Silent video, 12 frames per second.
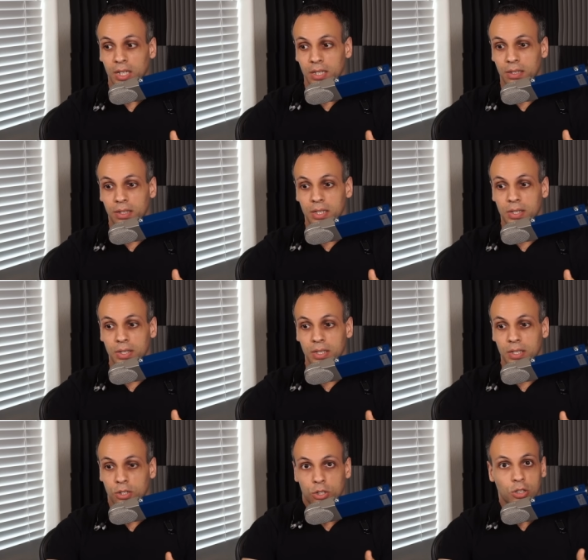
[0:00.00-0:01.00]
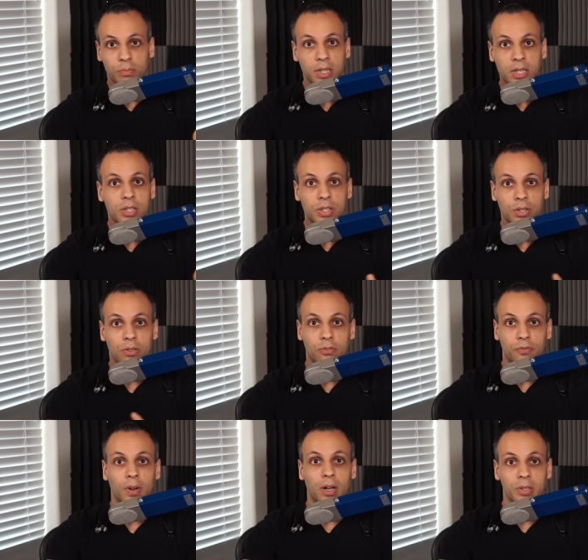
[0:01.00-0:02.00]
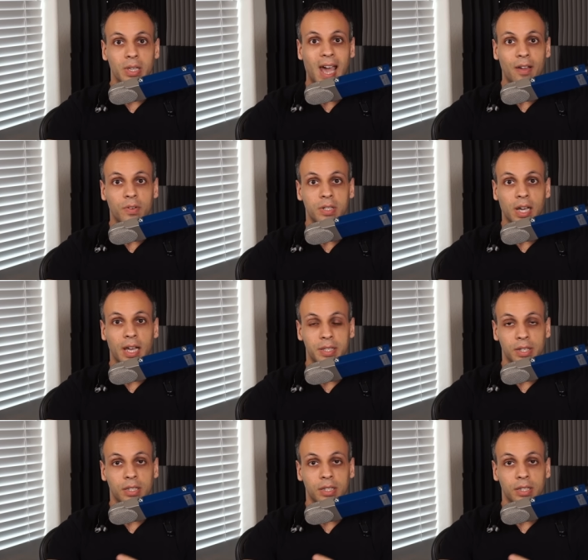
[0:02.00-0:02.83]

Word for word: This should be considered false advertising,